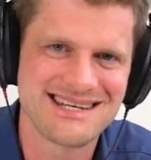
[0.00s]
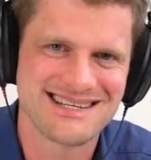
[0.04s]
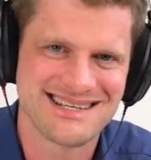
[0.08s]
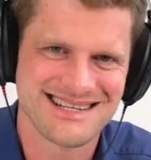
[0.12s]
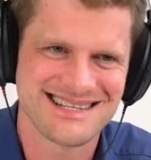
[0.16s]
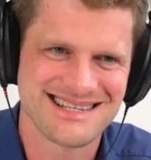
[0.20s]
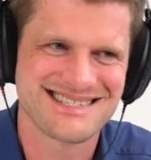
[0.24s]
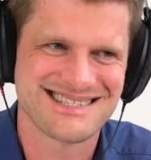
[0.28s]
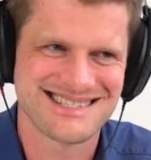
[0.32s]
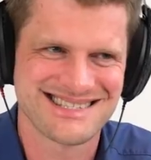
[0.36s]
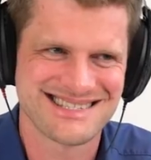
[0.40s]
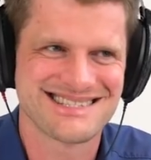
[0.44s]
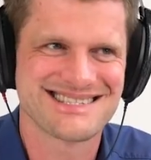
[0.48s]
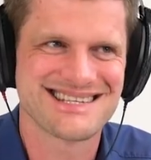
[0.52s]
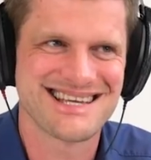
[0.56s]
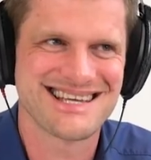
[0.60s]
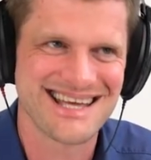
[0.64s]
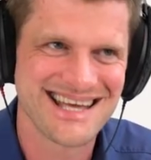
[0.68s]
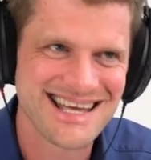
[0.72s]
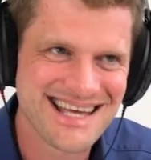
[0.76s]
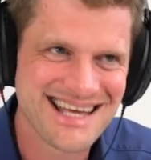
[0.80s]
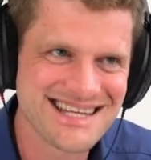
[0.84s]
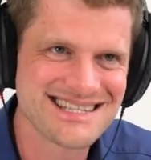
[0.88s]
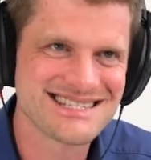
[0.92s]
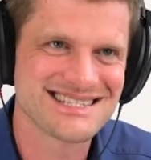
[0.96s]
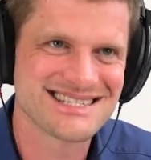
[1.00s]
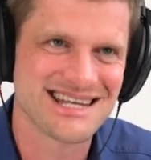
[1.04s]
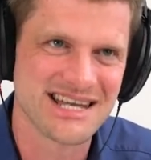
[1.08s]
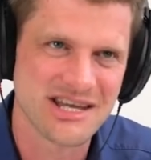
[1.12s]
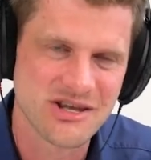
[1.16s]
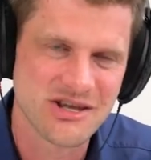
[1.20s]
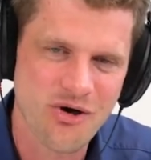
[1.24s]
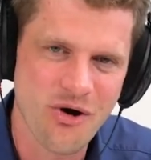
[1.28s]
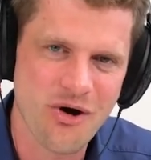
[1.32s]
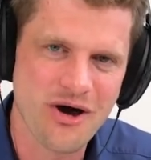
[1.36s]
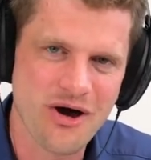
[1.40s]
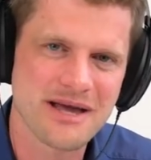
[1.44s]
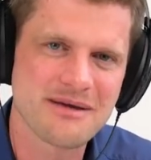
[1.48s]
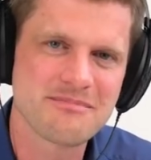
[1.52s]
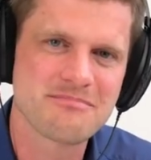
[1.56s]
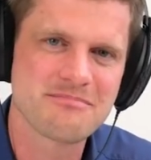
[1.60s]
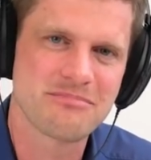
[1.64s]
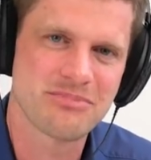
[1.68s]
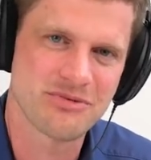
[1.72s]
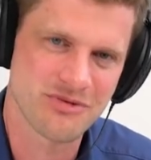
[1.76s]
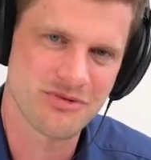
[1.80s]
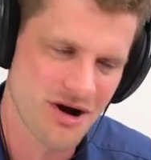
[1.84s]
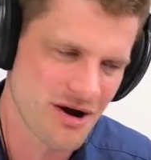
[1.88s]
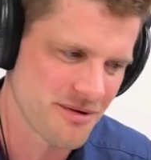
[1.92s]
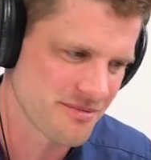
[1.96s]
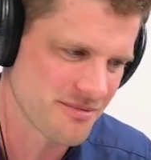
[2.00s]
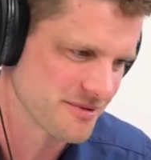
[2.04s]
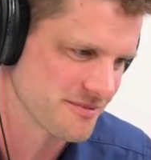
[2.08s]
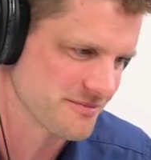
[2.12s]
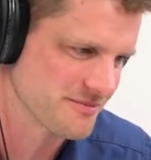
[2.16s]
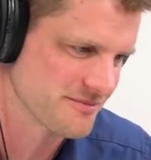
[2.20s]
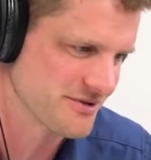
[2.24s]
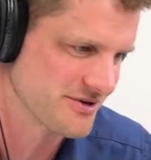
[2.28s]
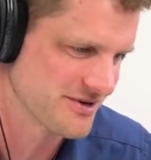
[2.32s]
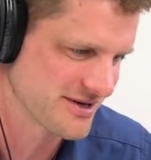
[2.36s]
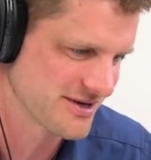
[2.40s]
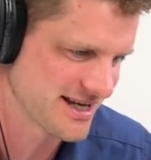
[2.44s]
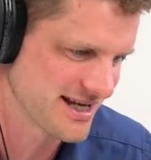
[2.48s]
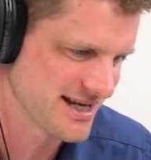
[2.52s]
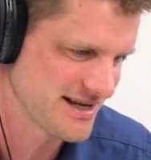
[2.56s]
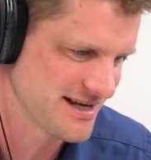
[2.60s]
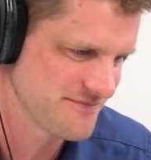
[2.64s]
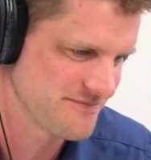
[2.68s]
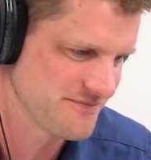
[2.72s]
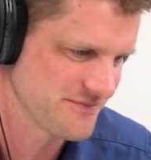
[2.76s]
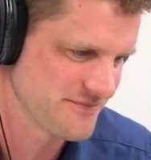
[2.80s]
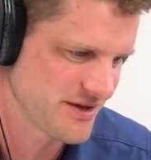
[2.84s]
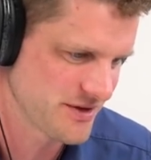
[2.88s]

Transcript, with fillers: It's it's annoying problem, okay,